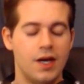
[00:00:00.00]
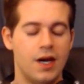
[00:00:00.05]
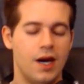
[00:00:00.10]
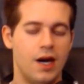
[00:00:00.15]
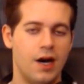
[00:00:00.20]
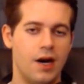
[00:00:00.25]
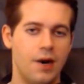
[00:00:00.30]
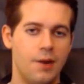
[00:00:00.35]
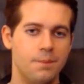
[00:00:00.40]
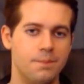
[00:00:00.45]

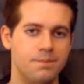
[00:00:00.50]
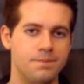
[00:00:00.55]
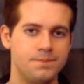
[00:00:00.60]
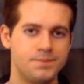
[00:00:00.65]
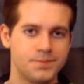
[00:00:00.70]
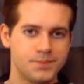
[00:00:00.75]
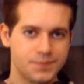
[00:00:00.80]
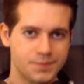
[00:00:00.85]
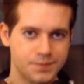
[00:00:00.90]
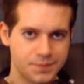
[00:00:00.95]

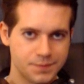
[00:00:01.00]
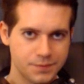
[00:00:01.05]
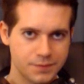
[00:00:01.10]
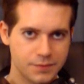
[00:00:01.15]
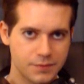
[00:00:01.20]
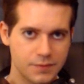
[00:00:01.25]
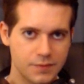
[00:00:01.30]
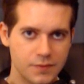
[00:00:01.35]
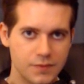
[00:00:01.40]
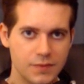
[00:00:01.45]

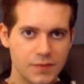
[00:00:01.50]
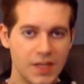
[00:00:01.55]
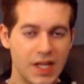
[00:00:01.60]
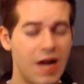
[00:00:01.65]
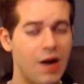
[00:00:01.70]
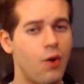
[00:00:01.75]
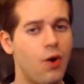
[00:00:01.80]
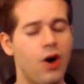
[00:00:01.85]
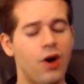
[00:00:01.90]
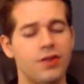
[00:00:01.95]

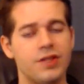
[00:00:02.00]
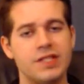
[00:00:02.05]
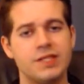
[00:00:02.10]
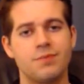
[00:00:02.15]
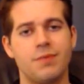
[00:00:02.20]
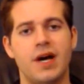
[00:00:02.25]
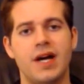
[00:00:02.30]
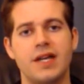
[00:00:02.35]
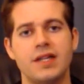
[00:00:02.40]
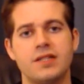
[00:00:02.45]
Now, all these
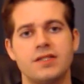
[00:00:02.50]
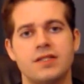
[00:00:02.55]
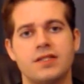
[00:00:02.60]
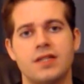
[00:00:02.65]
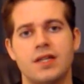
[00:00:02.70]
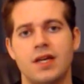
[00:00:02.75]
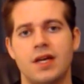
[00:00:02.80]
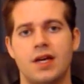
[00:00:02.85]
mice,